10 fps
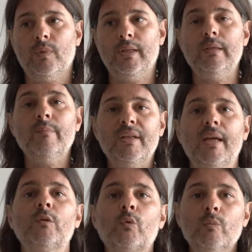
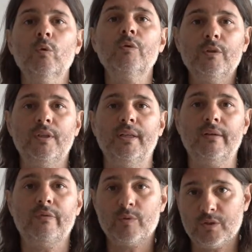eliminate or remove the data
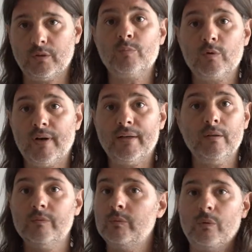from a certain
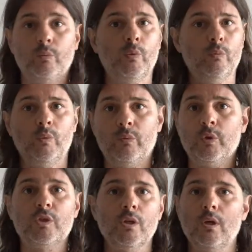provider with
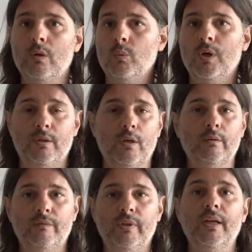which we are
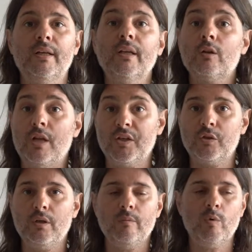not feeling any
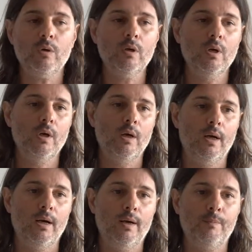connection anymore.
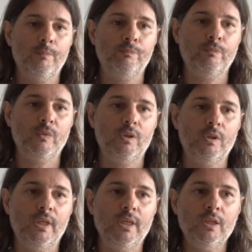
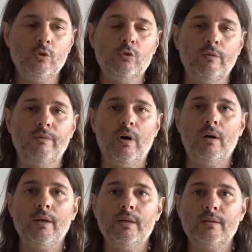The issue so
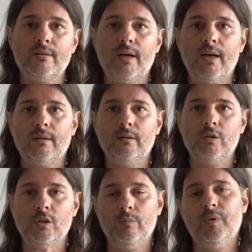far is that
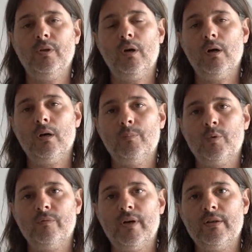GDPR
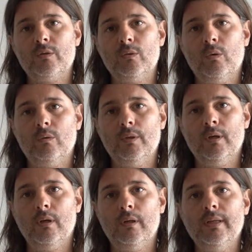provides you
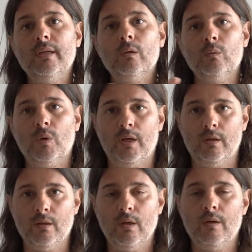only a legal
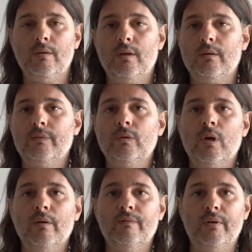way, therefore
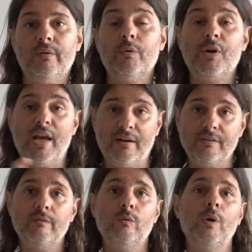a very
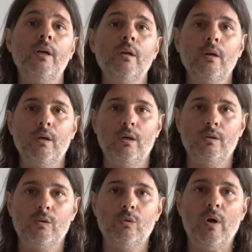reactive way
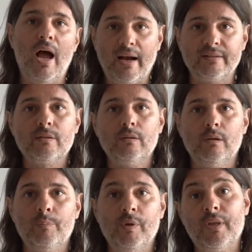to act
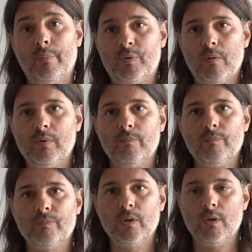upon that problem.
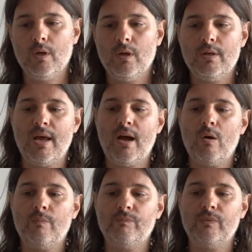
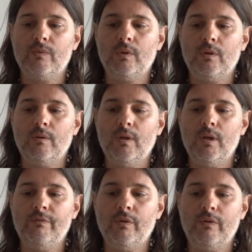Now,
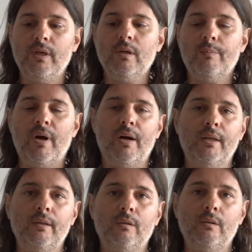if you think about
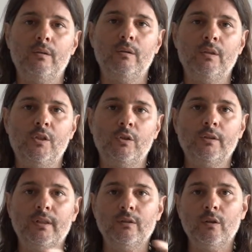it, digital
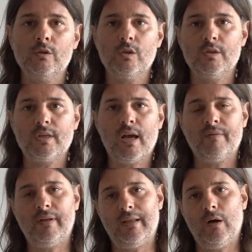technologies have
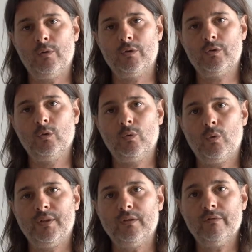allowed us to
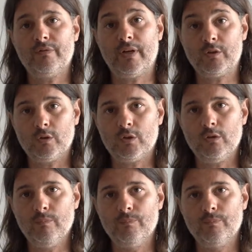create an infrastructure